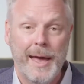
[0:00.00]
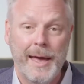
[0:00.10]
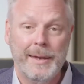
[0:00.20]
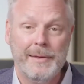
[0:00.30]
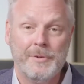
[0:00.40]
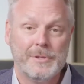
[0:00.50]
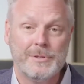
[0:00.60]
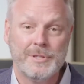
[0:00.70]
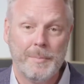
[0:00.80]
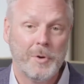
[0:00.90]
And even
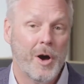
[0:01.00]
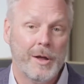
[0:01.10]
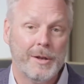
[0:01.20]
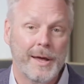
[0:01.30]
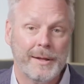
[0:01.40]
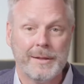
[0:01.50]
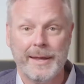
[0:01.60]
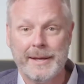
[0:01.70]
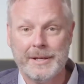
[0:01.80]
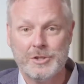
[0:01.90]
some conduct,
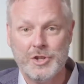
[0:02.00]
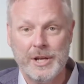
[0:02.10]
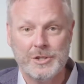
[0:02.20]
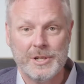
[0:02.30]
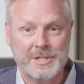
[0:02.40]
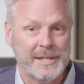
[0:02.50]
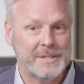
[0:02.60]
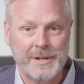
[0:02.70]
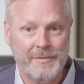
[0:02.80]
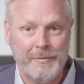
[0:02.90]
like exchanging
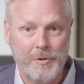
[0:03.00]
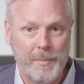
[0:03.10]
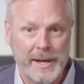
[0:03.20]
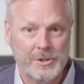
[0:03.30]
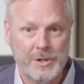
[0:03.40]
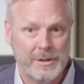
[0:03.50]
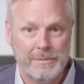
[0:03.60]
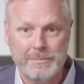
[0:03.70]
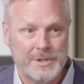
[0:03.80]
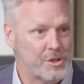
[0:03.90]
sensitive
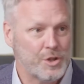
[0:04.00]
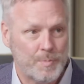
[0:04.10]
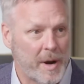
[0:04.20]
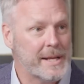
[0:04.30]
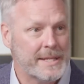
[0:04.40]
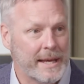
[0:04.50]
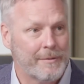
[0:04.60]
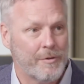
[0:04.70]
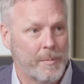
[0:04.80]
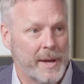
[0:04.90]
information, such as pricing
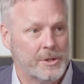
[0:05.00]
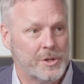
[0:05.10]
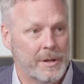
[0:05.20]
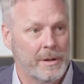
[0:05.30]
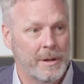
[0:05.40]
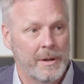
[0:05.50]
information,